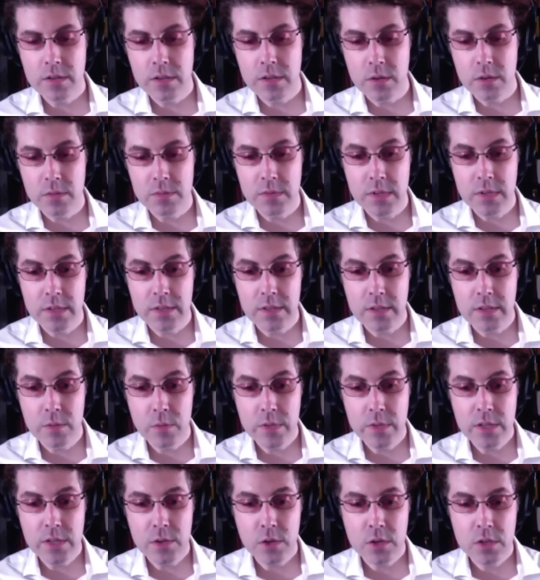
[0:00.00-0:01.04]
they
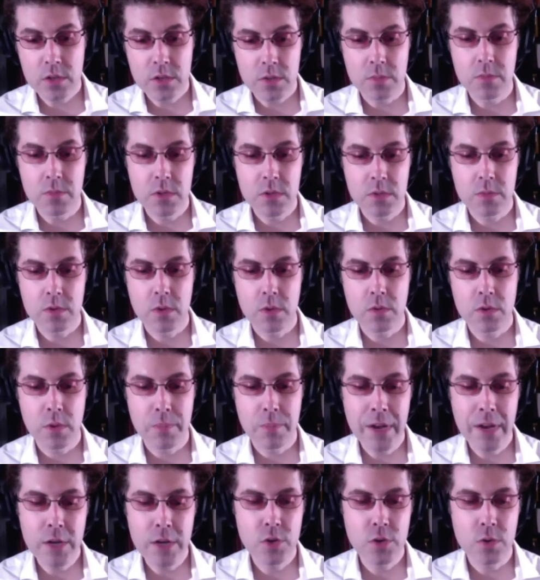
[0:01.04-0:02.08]
really took some
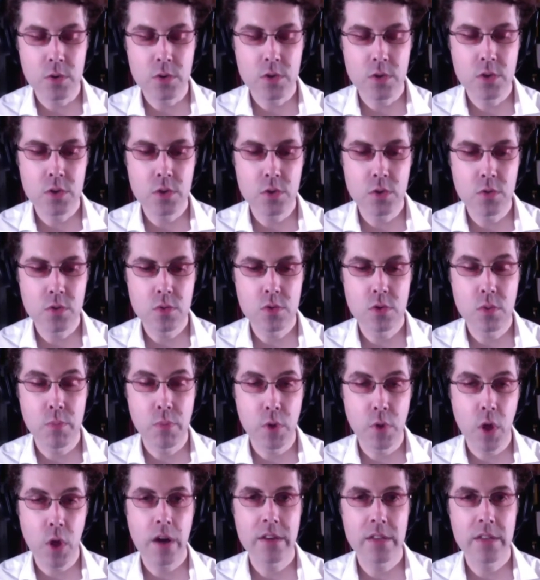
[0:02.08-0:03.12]
measures to
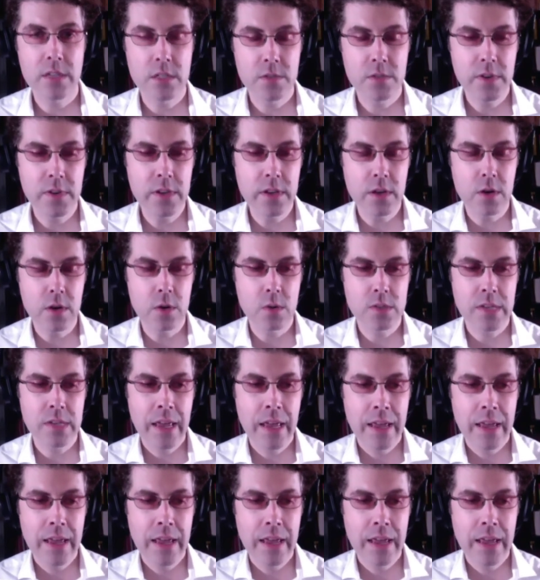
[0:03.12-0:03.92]
block these videos.